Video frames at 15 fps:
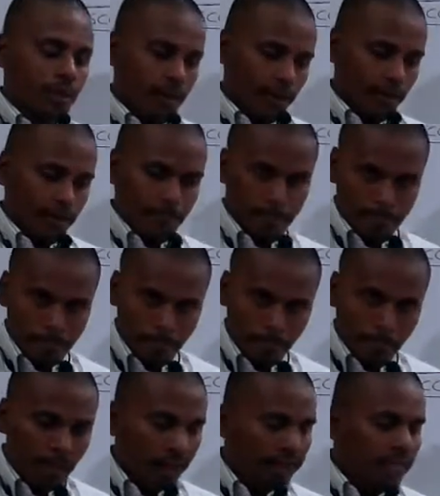A.
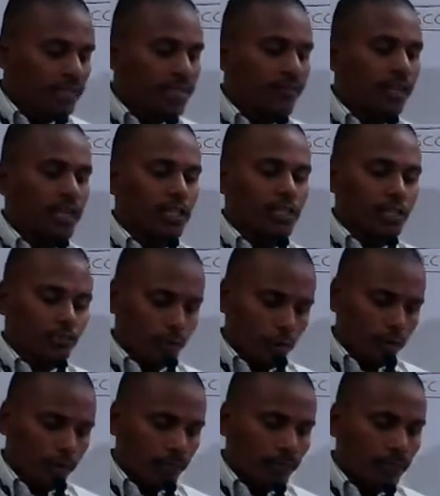Then 73rd
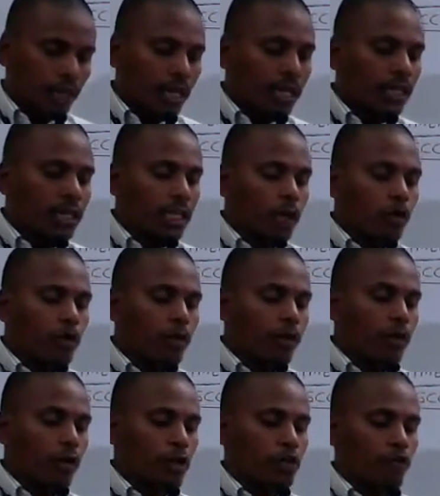problem. The total
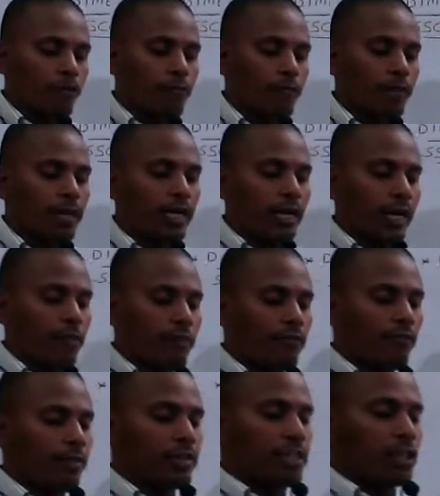production of P type of
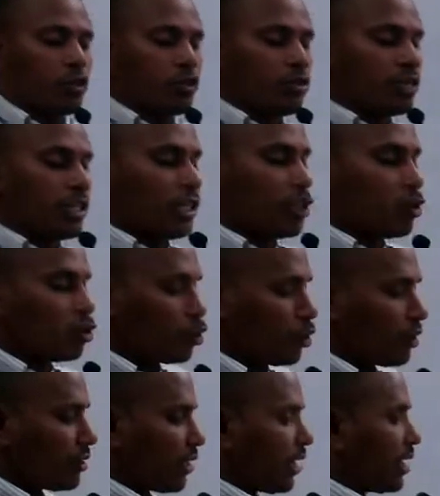machine tools in
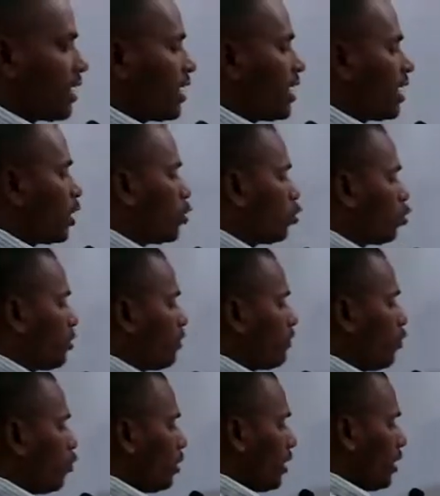2013 and
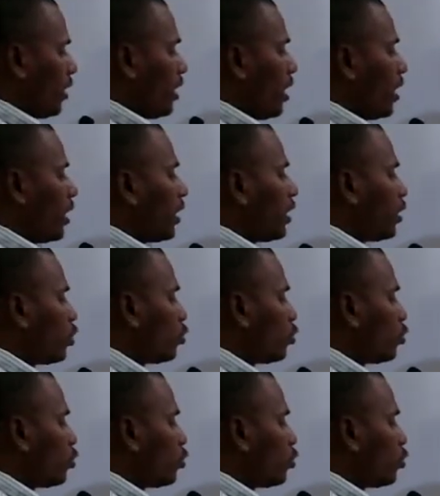2014. In